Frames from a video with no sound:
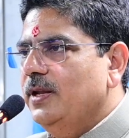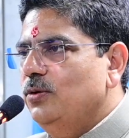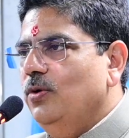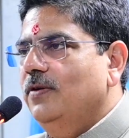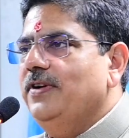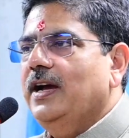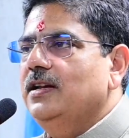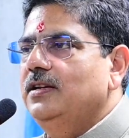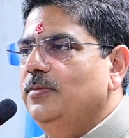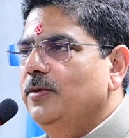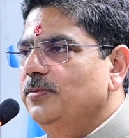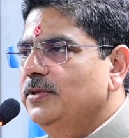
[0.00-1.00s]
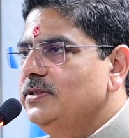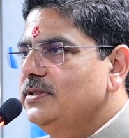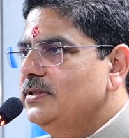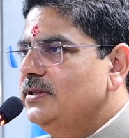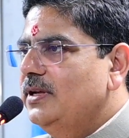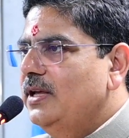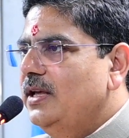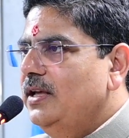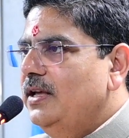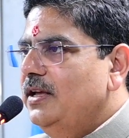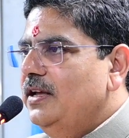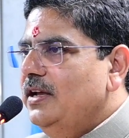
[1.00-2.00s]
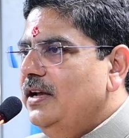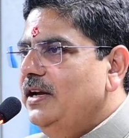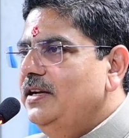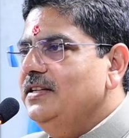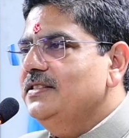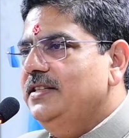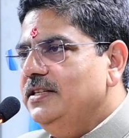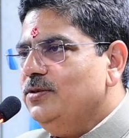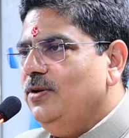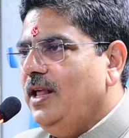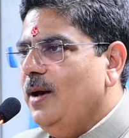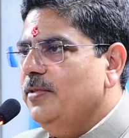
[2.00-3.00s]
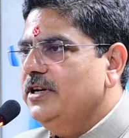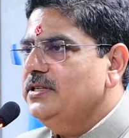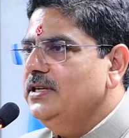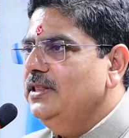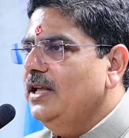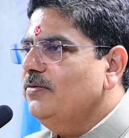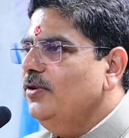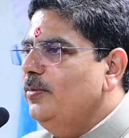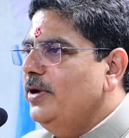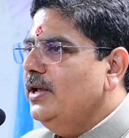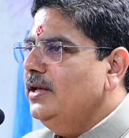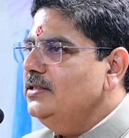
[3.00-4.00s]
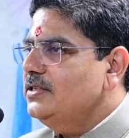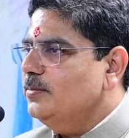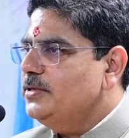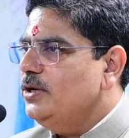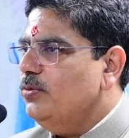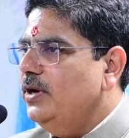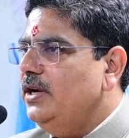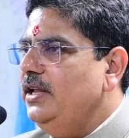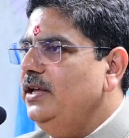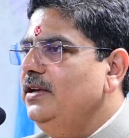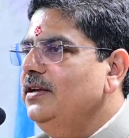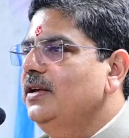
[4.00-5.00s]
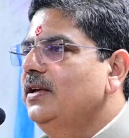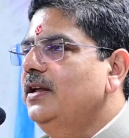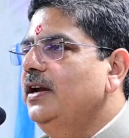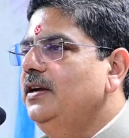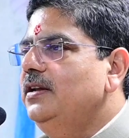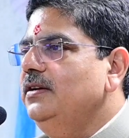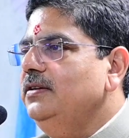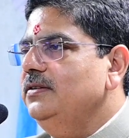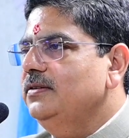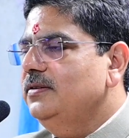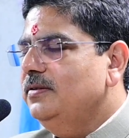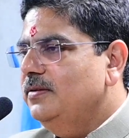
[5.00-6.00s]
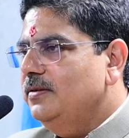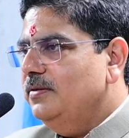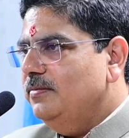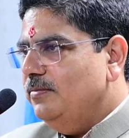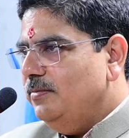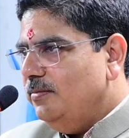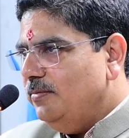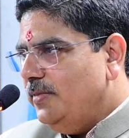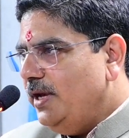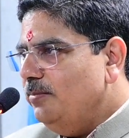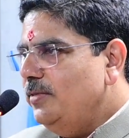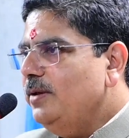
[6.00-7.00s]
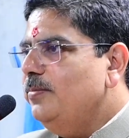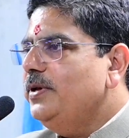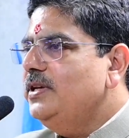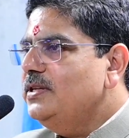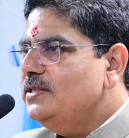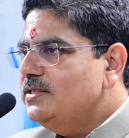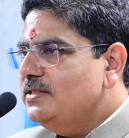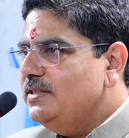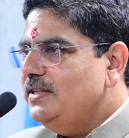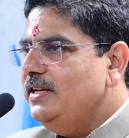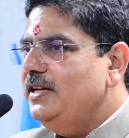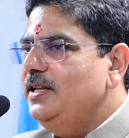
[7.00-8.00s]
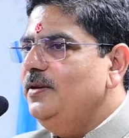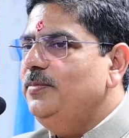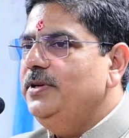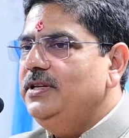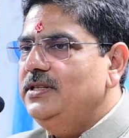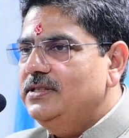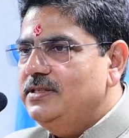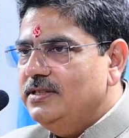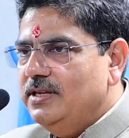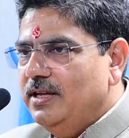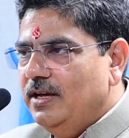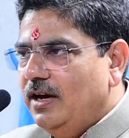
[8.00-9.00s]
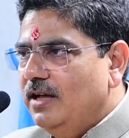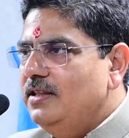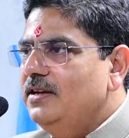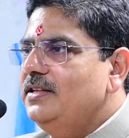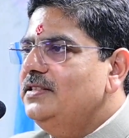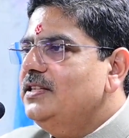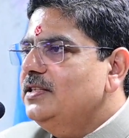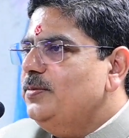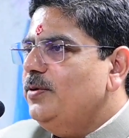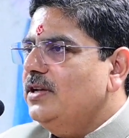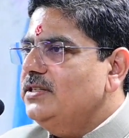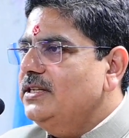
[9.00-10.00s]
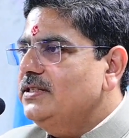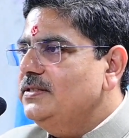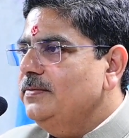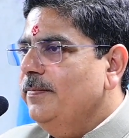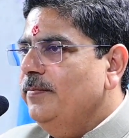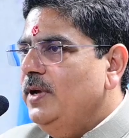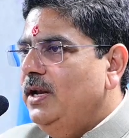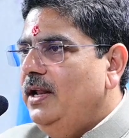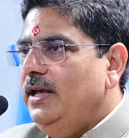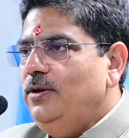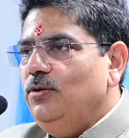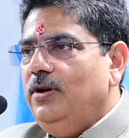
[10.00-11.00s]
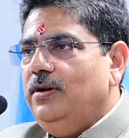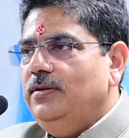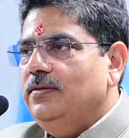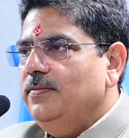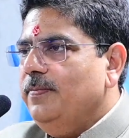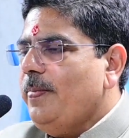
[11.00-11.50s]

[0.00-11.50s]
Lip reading: to our faculty members. It is this collaboration that will bring in subsequently greater MDPs, EDPs, other research projects, like your